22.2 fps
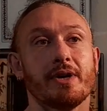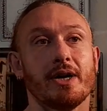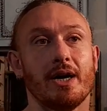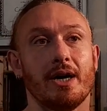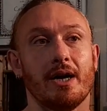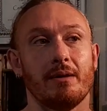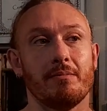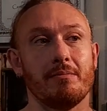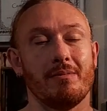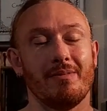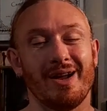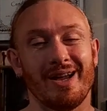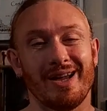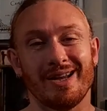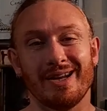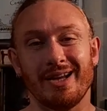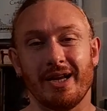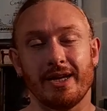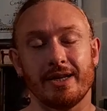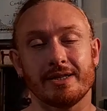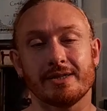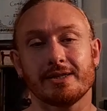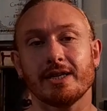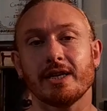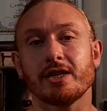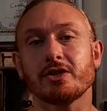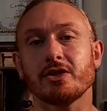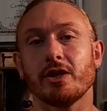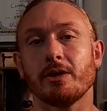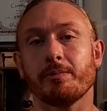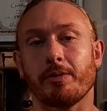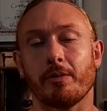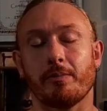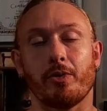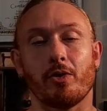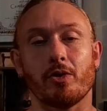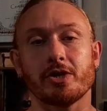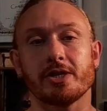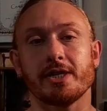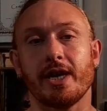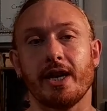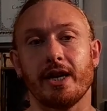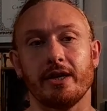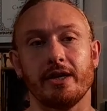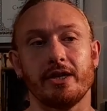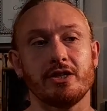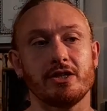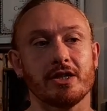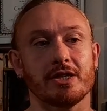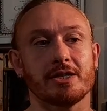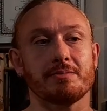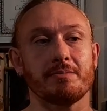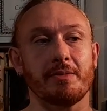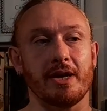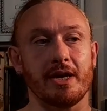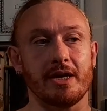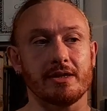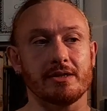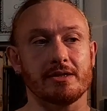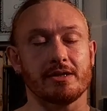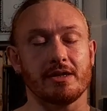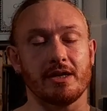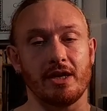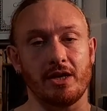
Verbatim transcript: And essentially proportionality just means